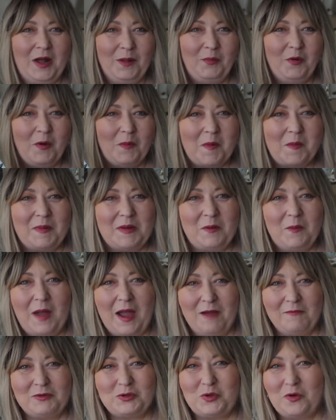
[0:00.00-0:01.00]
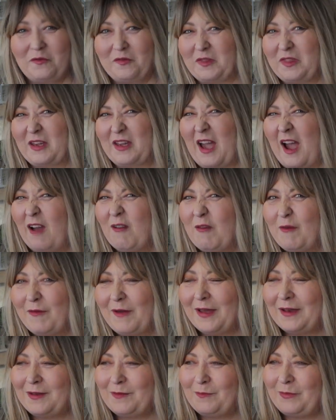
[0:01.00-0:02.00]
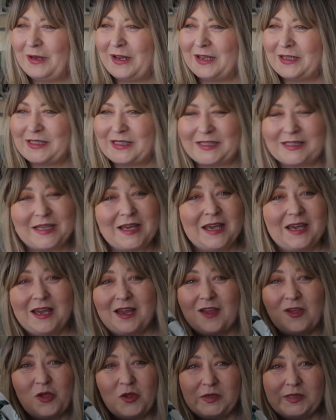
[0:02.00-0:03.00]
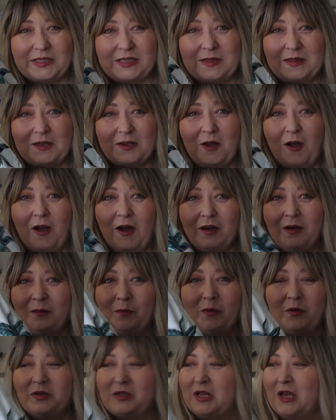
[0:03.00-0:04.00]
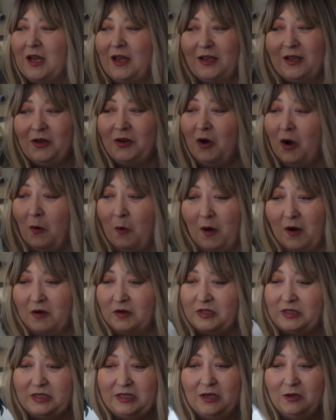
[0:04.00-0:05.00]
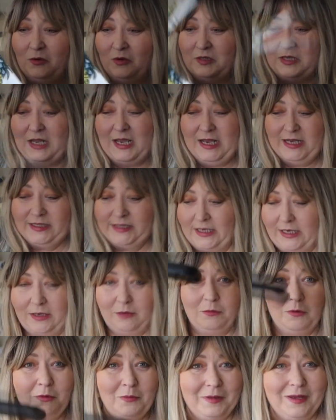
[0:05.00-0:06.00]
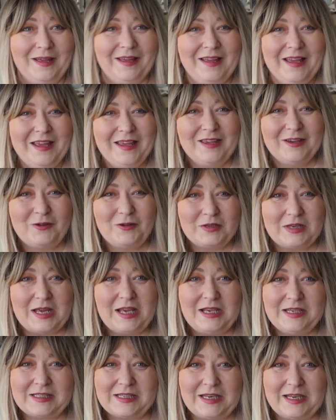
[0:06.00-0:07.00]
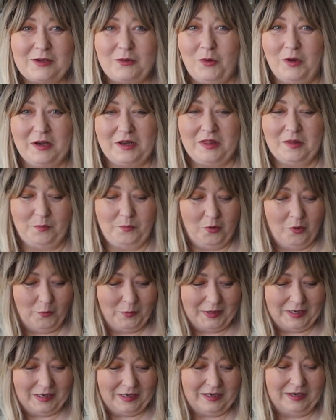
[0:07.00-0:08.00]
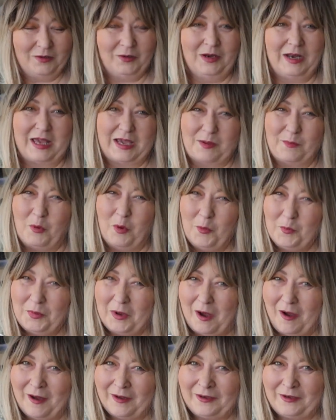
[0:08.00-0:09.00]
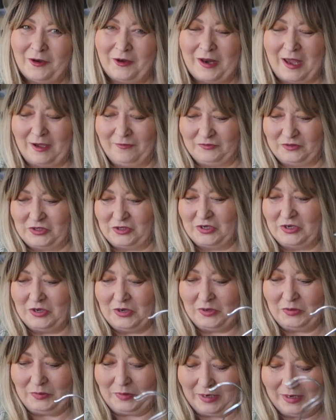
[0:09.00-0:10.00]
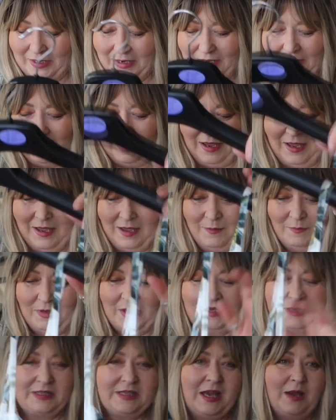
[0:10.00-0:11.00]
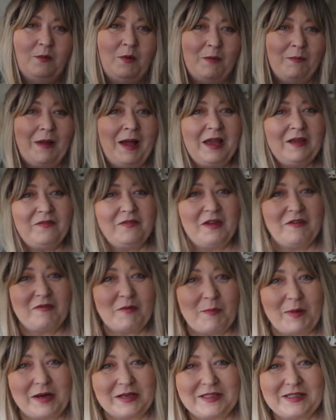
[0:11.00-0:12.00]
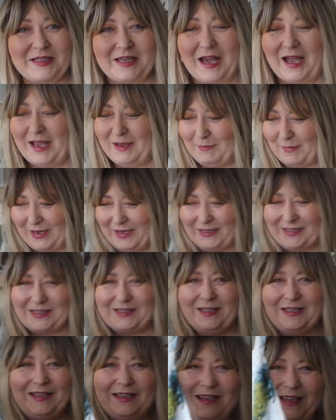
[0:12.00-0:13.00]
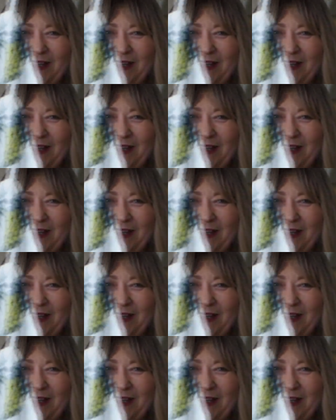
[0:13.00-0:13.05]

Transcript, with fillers: I'll probably wear it over the caravan and places and just in the garden, but you know what, you could easily ooh, you could easily go out to the pub in it, you know, like a pub garden on an afternoon. Um, you can tell what my favourite pastime is.